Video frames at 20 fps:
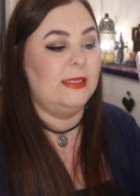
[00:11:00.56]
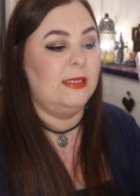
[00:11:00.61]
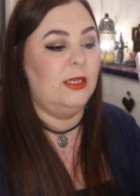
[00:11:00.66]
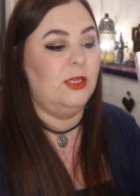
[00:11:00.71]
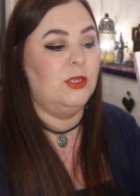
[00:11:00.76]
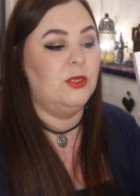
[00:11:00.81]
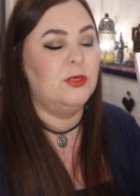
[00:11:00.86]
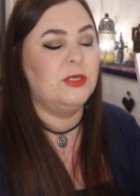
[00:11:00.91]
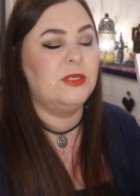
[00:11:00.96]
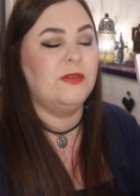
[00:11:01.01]
you
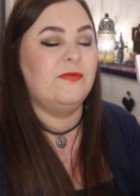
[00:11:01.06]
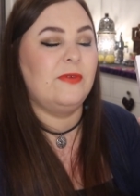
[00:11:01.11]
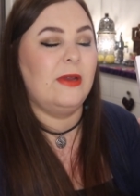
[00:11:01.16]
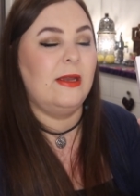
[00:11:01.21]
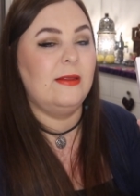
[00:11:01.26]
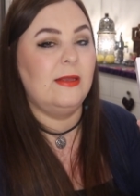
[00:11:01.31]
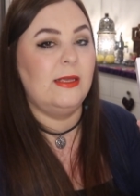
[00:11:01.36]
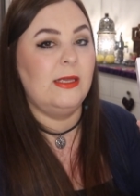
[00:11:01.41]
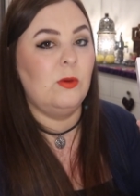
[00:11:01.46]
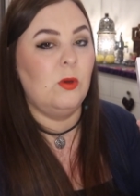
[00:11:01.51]
usually
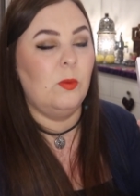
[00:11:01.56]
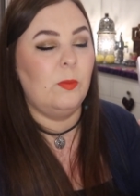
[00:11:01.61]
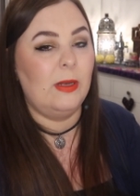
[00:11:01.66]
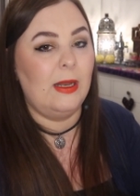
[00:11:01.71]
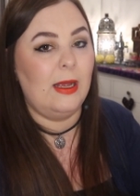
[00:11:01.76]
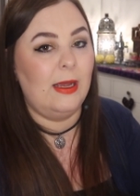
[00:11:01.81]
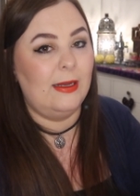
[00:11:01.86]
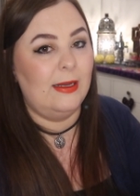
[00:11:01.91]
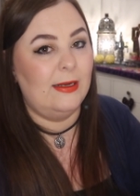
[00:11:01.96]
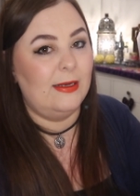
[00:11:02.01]
find that you
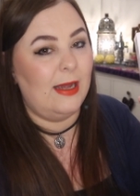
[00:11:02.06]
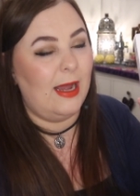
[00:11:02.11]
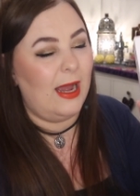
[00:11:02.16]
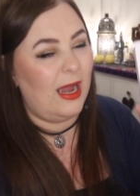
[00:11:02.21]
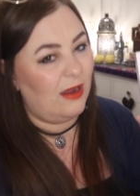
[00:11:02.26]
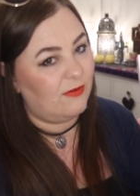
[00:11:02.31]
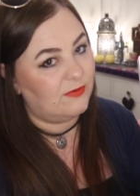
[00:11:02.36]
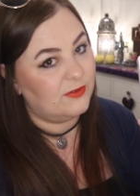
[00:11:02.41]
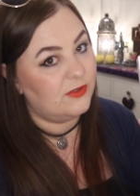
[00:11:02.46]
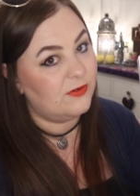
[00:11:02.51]
apply it
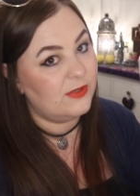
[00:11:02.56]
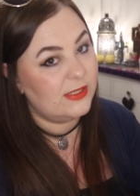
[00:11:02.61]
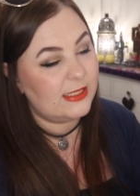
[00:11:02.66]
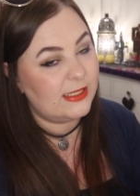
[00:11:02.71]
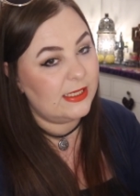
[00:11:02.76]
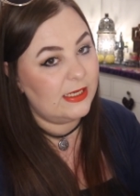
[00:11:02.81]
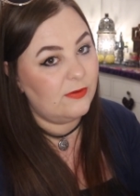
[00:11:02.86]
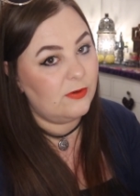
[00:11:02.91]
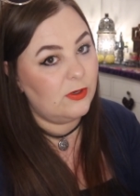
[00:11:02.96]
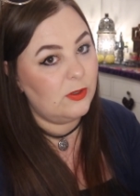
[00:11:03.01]
after a
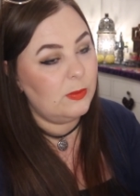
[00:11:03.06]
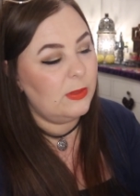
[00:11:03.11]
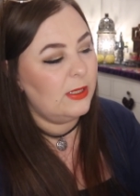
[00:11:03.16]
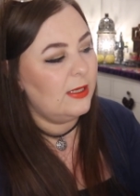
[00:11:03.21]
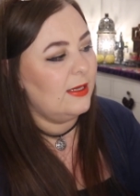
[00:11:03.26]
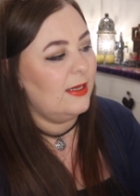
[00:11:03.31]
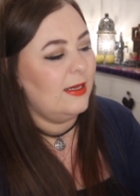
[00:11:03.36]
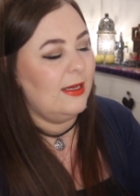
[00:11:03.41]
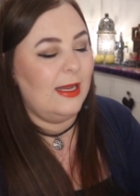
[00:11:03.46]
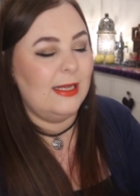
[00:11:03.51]
serum.
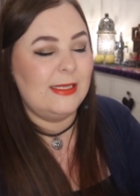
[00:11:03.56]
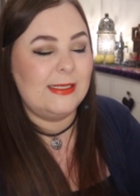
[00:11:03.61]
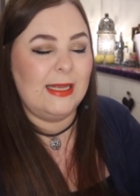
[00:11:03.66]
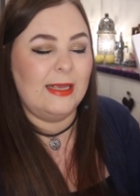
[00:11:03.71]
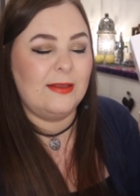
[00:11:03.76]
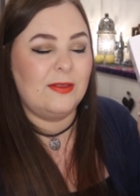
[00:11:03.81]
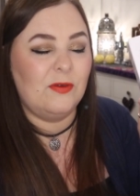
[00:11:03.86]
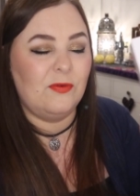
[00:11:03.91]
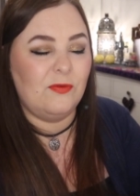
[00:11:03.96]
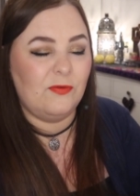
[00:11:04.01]
It's
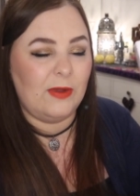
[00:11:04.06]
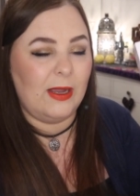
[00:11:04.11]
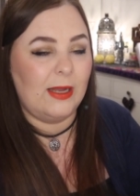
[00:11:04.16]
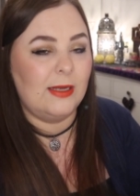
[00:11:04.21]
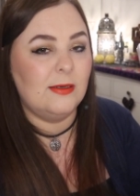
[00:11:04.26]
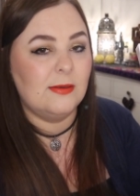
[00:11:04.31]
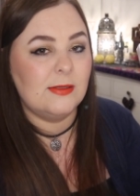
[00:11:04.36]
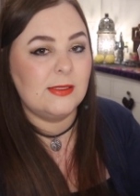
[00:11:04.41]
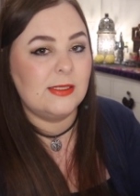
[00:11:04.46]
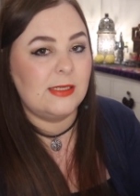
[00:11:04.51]
like the
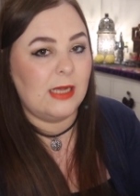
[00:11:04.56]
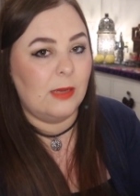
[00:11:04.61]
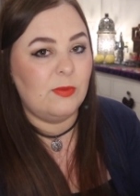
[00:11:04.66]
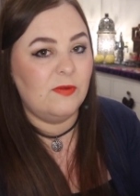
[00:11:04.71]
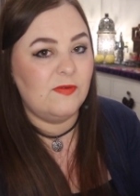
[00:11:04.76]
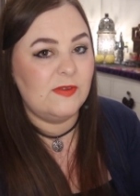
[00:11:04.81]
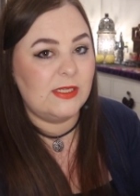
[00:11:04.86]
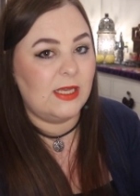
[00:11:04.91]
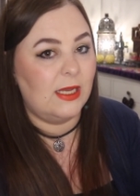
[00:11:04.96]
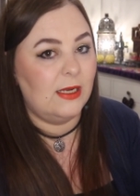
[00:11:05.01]
final step
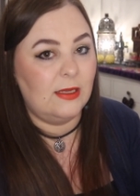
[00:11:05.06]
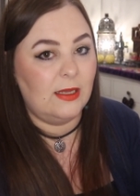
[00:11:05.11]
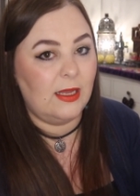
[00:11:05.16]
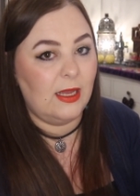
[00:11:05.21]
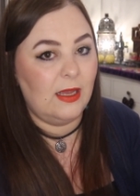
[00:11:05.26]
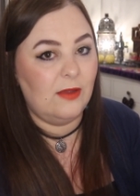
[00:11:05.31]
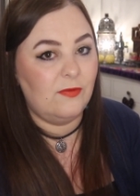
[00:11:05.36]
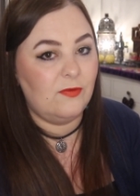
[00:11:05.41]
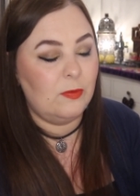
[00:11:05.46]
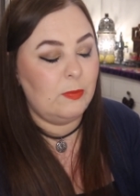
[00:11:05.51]
of
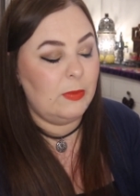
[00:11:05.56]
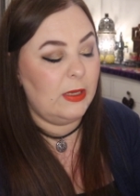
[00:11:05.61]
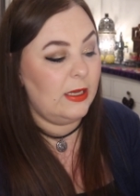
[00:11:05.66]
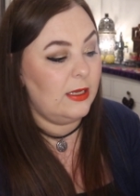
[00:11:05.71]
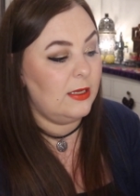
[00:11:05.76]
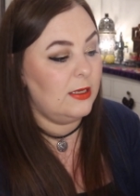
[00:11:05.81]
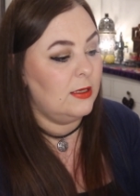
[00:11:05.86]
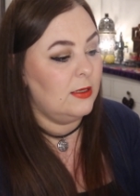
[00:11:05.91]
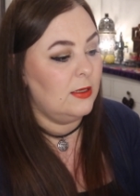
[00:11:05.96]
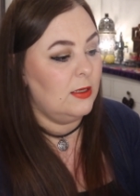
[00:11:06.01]
skincare for
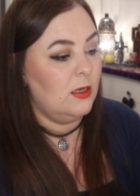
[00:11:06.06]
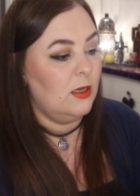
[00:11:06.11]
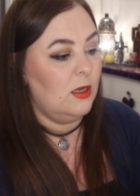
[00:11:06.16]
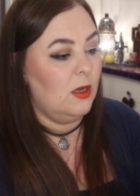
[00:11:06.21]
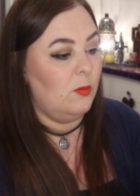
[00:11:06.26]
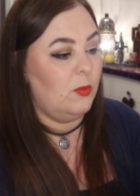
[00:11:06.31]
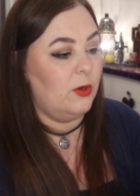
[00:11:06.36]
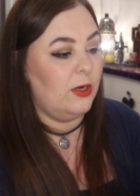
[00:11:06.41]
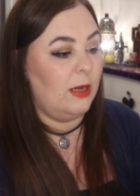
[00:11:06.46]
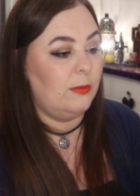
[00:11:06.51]
me.
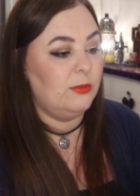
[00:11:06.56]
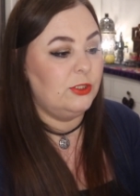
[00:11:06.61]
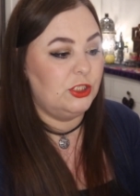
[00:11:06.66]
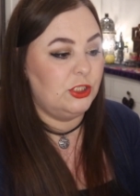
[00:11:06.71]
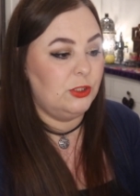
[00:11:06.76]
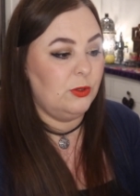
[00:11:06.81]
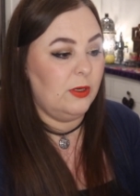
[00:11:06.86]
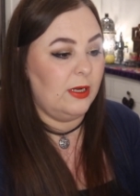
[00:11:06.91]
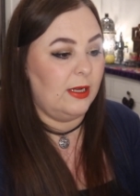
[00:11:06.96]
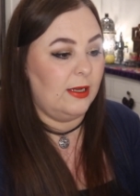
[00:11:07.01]
But I'm
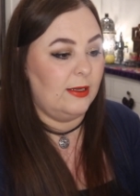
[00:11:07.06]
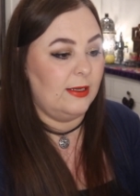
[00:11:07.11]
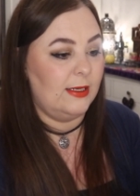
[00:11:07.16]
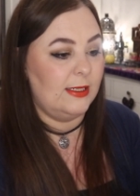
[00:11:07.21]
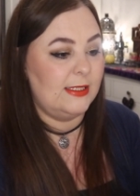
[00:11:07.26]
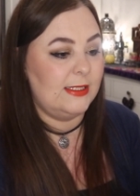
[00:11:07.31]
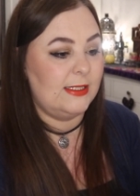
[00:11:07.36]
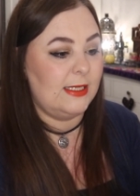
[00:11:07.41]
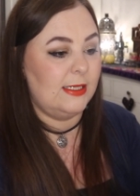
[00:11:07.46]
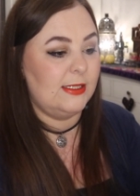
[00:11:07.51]
sure
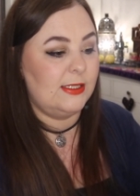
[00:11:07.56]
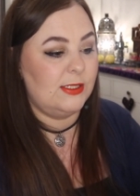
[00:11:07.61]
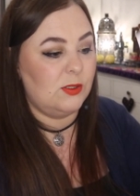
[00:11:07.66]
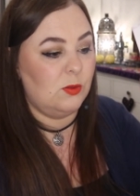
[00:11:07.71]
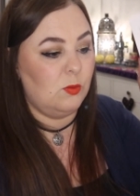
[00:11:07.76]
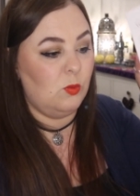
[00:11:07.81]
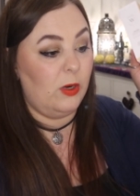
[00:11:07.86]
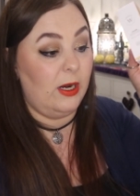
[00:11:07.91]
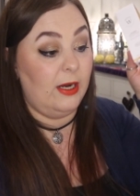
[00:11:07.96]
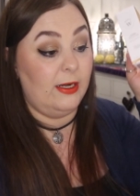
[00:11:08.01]
it says
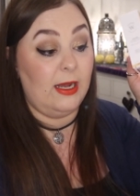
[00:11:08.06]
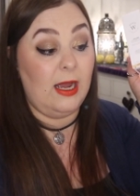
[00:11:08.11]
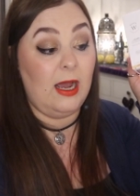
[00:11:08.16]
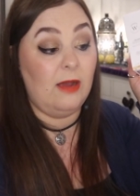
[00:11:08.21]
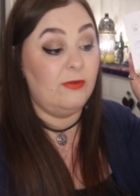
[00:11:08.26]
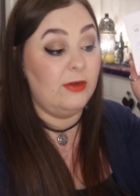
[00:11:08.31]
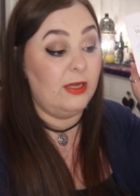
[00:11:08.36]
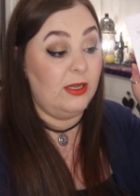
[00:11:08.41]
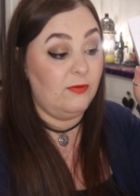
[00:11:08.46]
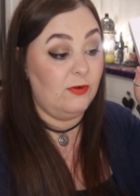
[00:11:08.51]
somewhere, and I
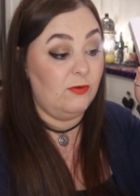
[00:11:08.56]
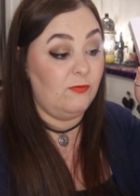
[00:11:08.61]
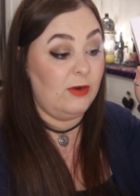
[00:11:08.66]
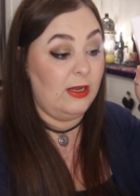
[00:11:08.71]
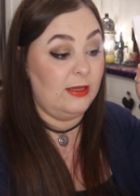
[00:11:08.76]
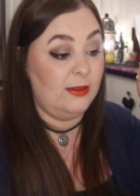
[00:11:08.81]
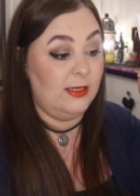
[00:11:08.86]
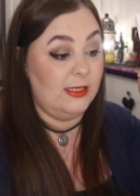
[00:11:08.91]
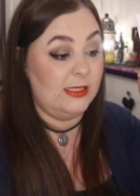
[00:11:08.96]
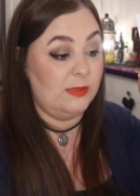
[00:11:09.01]
haven't even
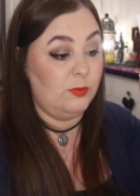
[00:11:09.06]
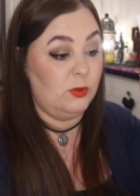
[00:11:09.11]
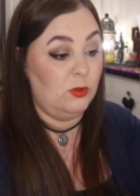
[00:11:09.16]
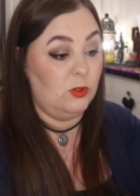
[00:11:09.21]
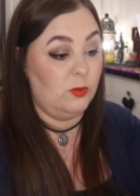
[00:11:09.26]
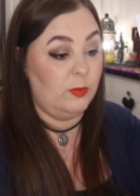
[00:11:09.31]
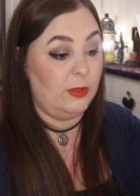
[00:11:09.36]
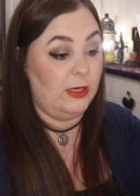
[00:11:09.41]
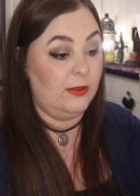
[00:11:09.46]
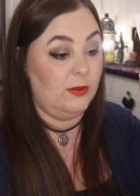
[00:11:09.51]
read this
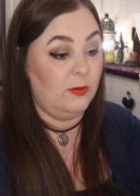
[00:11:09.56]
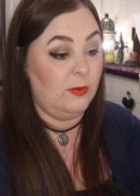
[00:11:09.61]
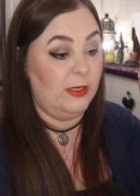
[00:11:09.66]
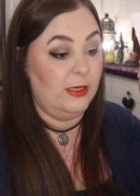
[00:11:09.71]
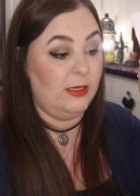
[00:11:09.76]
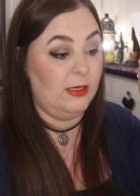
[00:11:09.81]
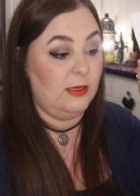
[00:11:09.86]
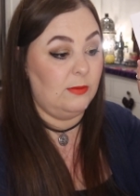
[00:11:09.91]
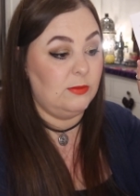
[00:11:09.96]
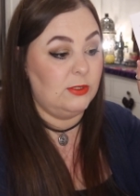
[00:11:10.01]
book, by the
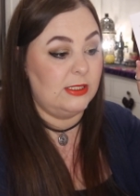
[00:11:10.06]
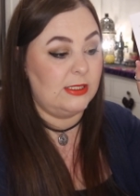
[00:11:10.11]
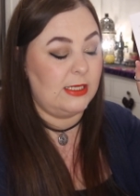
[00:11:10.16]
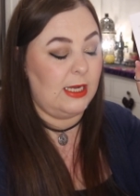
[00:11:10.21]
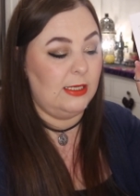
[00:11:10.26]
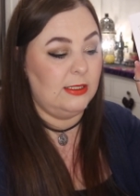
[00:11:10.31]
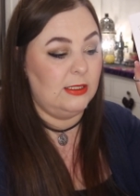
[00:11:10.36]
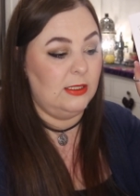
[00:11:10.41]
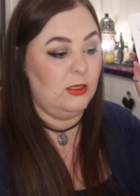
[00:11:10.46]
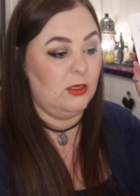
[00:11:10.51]
way. I'm just
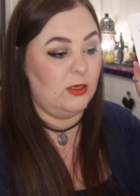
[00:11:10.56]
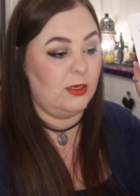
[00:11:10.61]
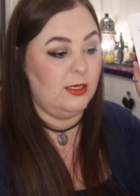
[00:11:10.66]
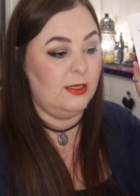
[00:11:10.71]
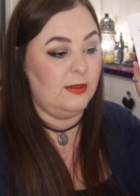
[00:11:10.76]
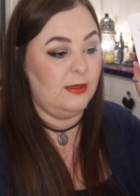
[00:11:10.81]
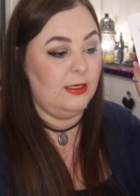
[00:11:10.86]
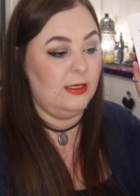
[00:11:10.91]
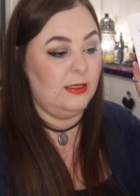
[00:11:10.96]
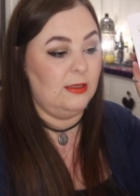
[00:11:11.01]
kind of looking
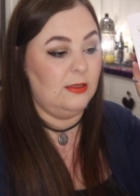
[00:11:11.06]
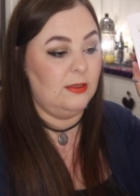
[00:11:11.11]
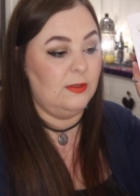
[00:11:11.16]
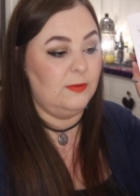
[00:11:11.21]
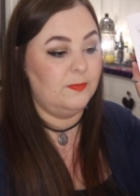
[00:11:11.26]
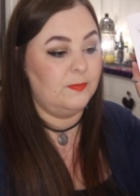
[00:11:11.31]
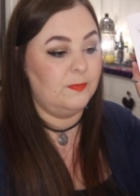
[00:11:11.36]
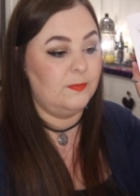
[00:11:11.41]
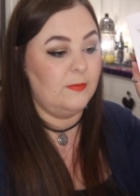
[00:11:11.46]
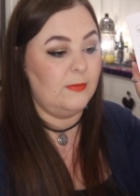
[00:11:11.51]
at the little